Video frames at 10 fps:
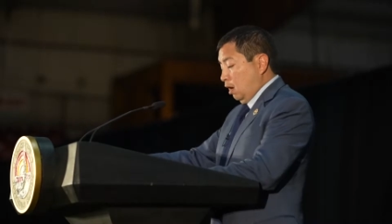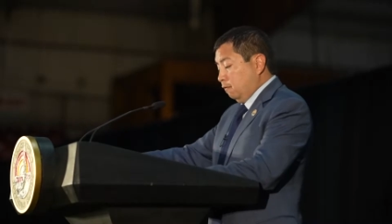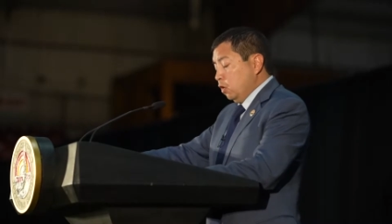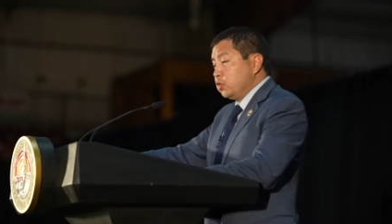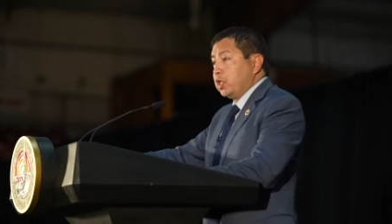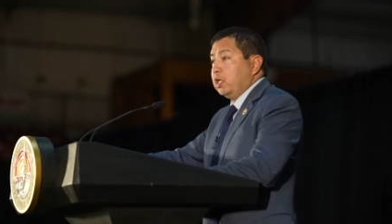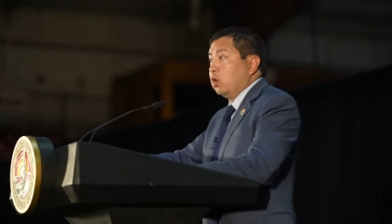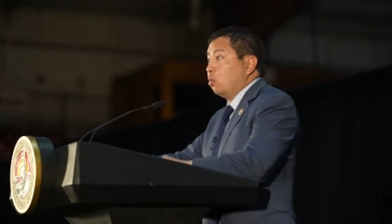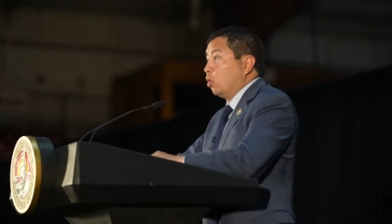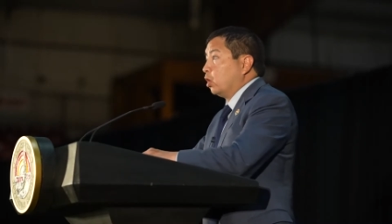of losing
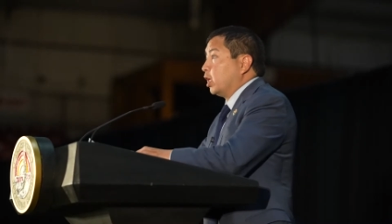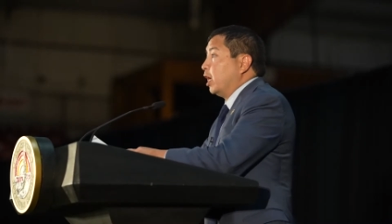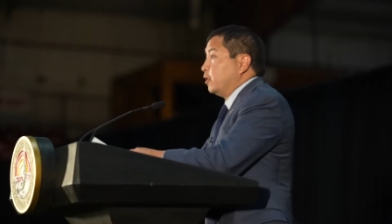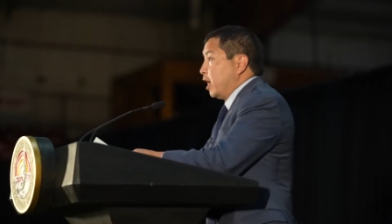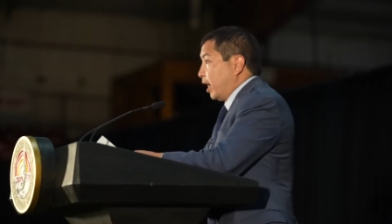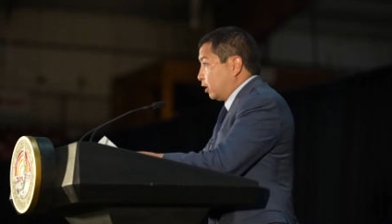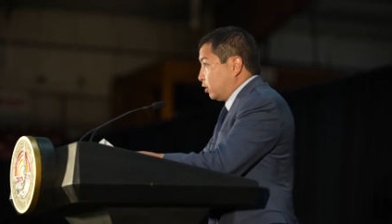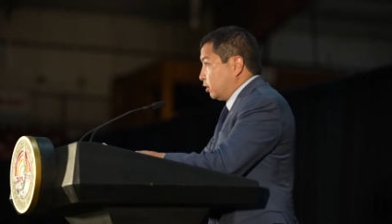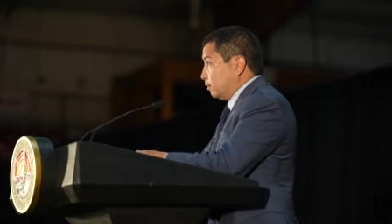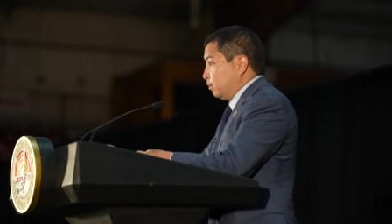her work contacts.